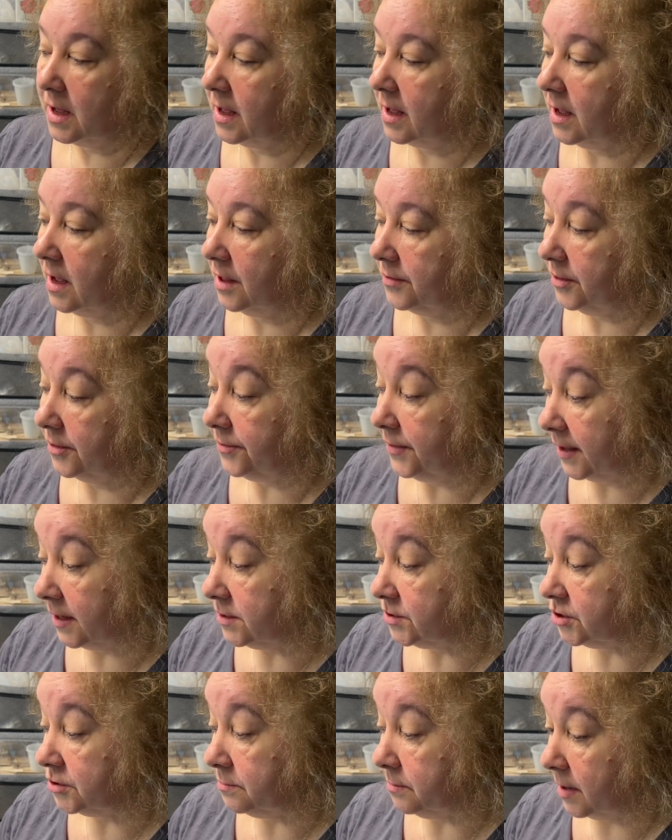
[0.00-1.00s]
Other
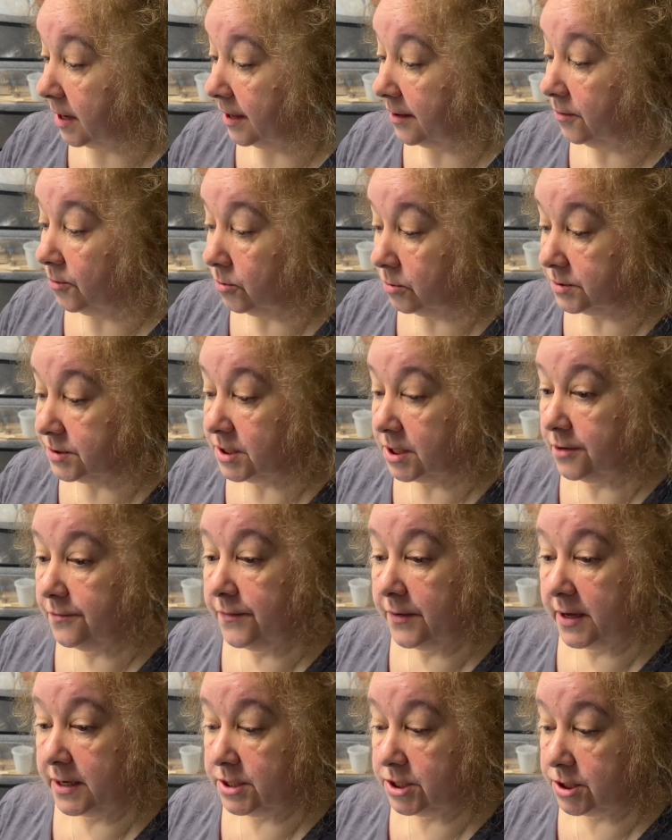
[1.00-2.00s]
things you might also
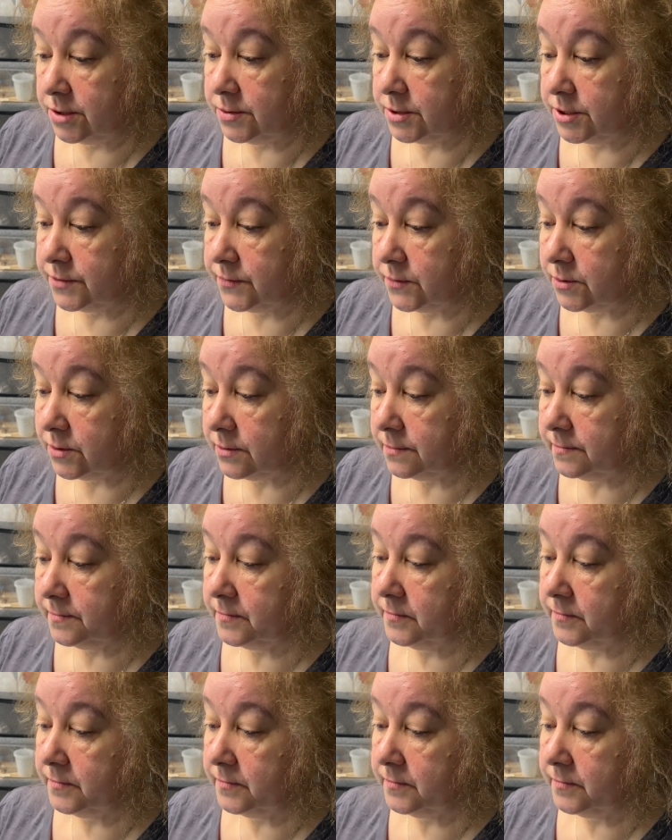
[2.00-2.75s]
find useful.